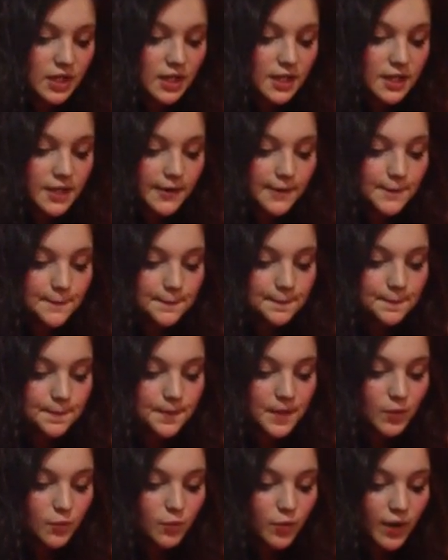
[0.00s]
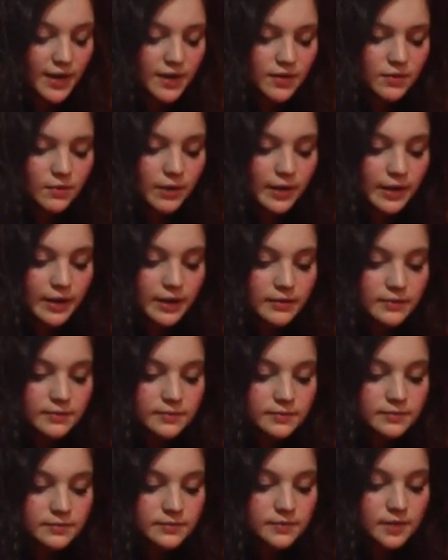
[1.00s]
Right away,
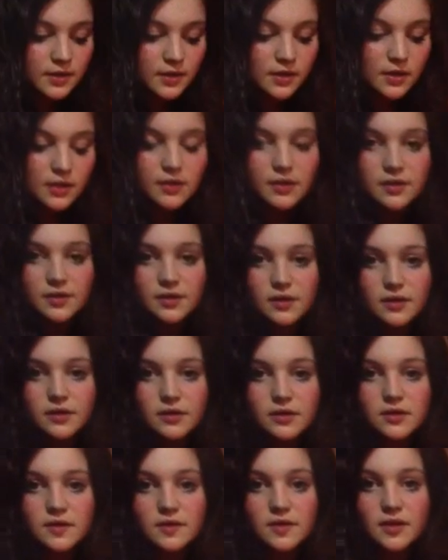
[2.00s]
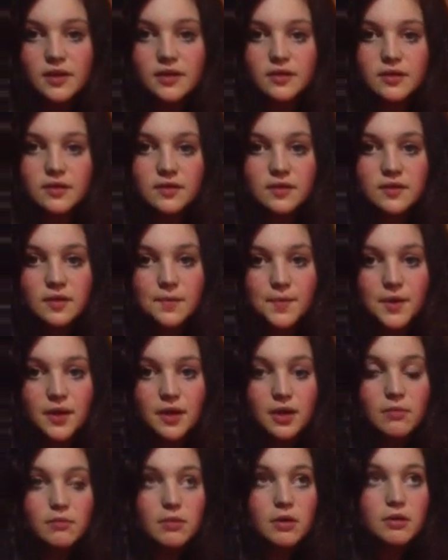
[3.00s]
it looks like there's
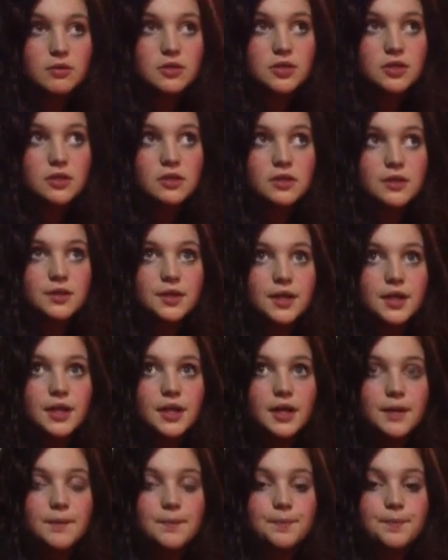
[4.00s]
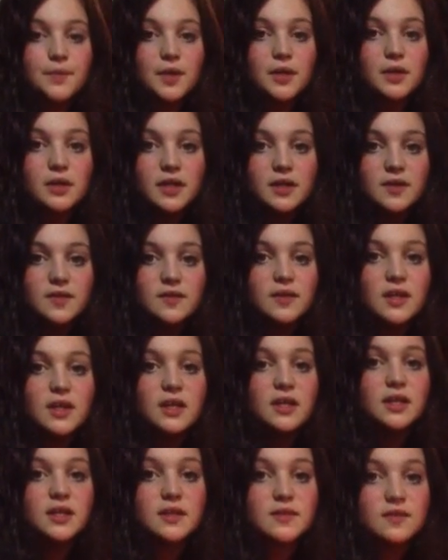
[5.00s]
something emotionally, at least
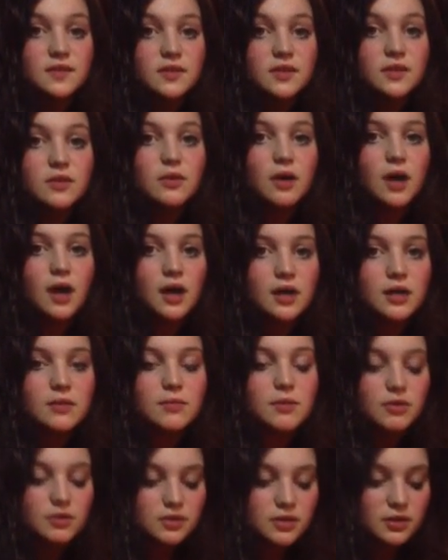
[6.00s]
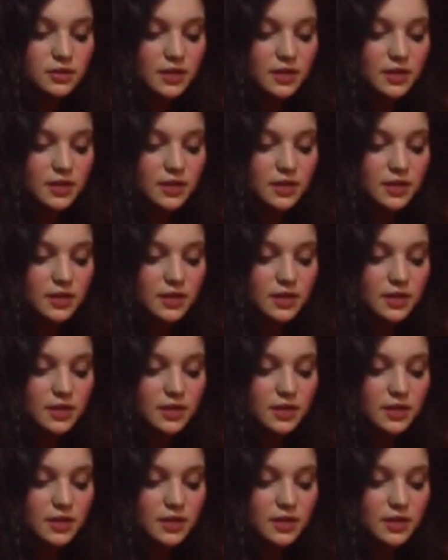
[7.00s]
it gets to you on an emotional